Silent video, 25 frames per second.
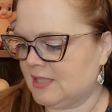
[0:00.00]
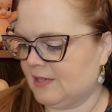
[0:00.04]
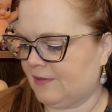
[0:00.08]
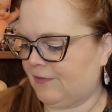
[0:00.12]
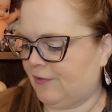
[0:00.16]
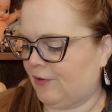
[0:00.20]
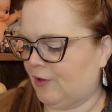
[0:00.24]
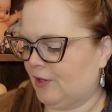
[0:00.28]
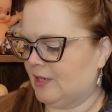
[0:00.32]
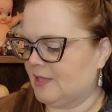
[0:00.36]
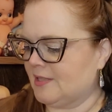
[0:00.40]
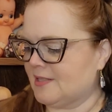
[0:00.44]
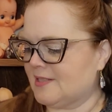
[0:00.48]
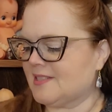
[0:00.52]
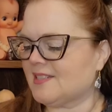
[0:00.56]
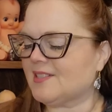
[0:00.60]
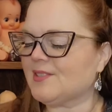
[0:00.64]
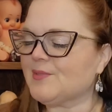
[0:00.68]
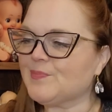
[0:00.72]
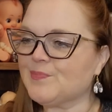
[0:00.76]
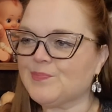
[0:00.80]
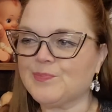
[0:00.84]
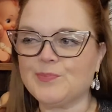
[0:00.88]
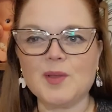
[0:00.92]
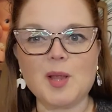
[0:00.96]
different
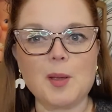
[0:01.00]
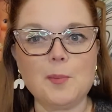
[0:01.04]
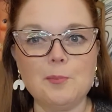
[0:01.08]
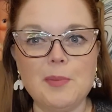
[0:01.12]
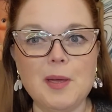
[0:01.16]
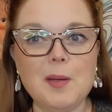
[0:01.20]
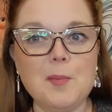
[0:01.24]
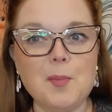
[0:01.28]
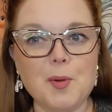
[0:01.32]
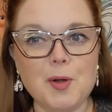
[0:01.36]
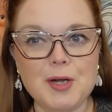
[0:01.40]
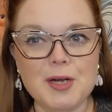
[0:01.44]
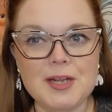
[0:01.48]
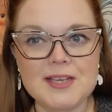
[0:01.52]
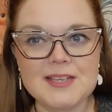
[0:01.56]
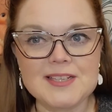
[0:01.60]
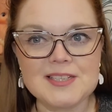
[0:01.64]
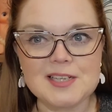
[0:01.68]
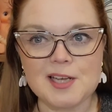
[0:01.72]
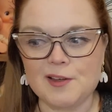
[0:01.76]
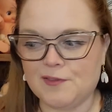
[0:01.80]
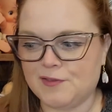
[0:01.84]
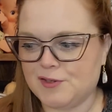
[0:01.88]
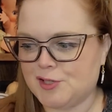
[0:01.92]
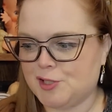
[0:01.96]
memories
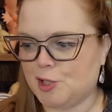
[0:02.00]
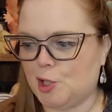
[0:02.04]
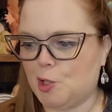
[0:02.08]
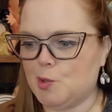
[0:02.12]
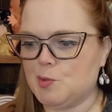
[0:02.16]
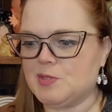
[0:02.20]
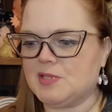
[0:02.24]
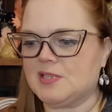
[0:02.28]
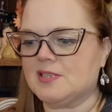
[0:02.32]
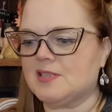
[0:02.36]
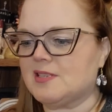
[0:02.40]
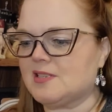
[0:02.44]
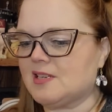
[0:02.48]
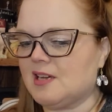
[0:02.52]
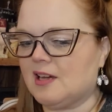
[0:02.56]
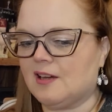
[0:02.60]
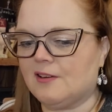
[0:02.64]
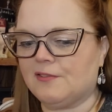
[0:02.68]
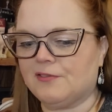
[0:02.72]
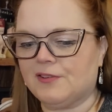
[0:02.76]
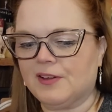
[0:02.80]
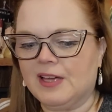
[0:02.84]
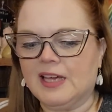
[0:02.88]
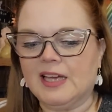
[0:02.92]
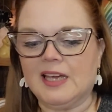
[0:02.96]
of shows and
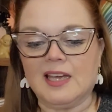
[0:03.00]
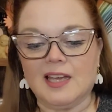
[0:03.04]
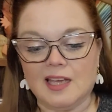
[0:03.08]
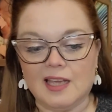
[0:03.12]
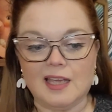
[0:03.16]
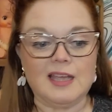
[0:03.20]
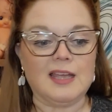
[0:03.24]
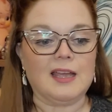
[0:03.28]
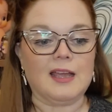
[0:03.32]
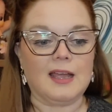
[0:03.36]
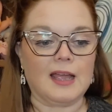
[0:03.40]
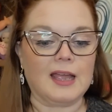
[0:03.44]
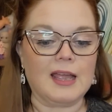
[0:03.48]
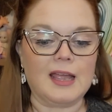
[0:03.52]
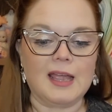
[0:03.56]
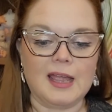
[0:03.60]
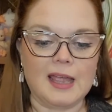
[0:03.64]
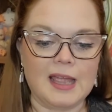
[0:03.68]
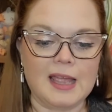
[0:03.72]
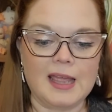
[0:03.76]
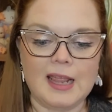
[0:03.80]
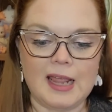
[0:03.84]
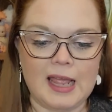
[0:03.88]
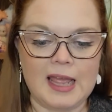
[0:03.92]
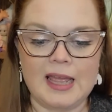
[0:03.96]
stuff
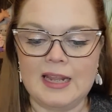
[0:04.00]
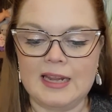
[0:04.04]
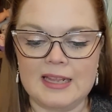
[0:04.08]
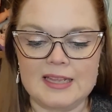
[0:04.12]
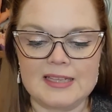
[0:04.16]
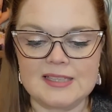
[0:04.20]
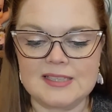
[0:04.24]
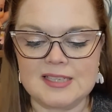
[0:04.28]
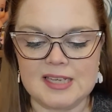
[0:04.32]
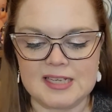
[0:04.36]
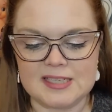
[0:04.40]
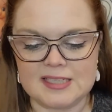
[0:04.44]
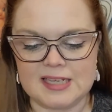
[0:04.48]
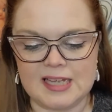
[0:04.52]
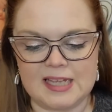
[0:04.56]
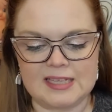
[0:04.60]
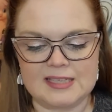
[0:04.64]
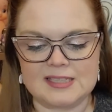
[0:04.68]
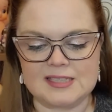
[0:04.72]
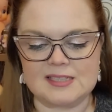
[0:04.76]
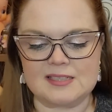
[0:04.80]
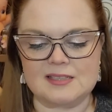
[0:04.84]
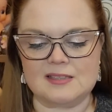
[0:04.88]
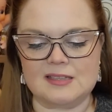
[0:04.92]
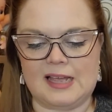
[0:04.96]
it, and it does
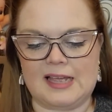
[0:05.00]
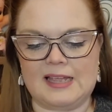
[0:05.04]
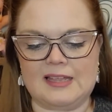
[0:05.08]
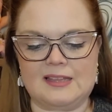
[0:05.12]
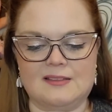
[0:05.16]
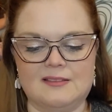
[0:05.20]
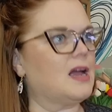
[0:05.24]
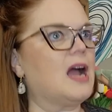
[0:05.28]
it's like